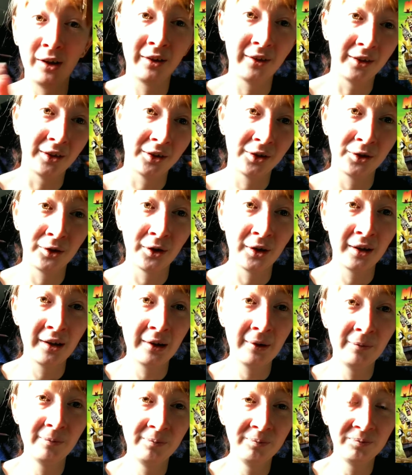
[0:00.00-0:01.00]
all the story.
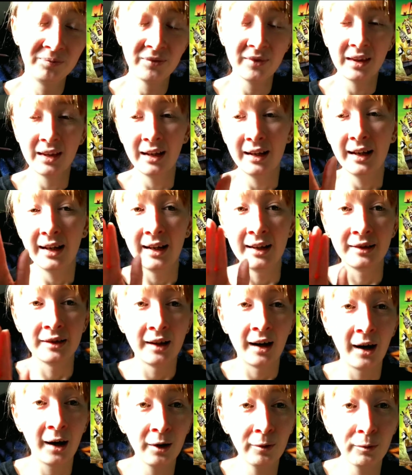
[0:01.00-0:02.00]

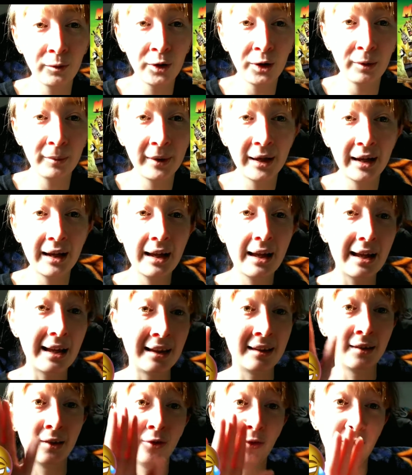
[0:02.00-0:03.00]
It's heartwarming,
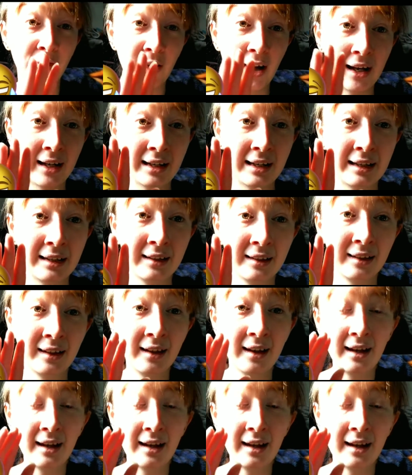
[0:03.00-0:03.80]
it's funny.